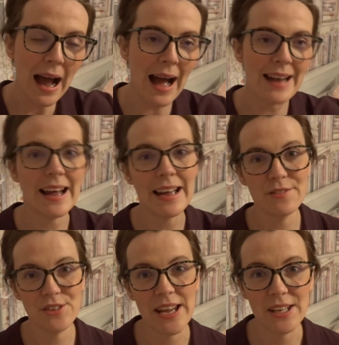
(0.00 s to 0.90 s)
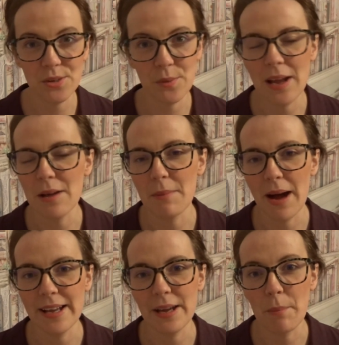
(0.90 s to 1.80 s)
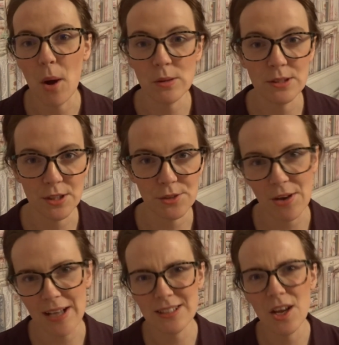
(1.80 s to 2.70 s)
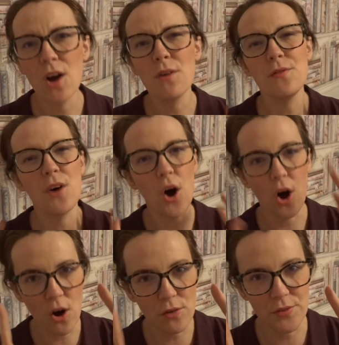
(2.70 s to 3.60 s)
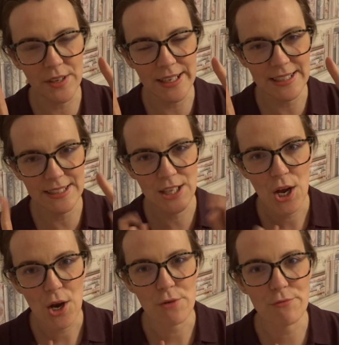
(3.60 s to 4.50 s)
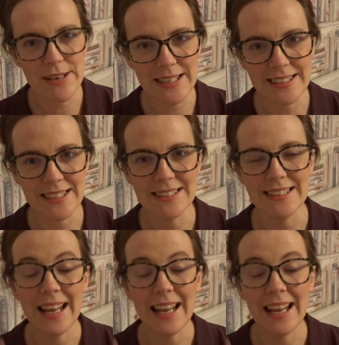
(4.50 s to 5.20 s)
and I have taken away my postal address for obvious reasons,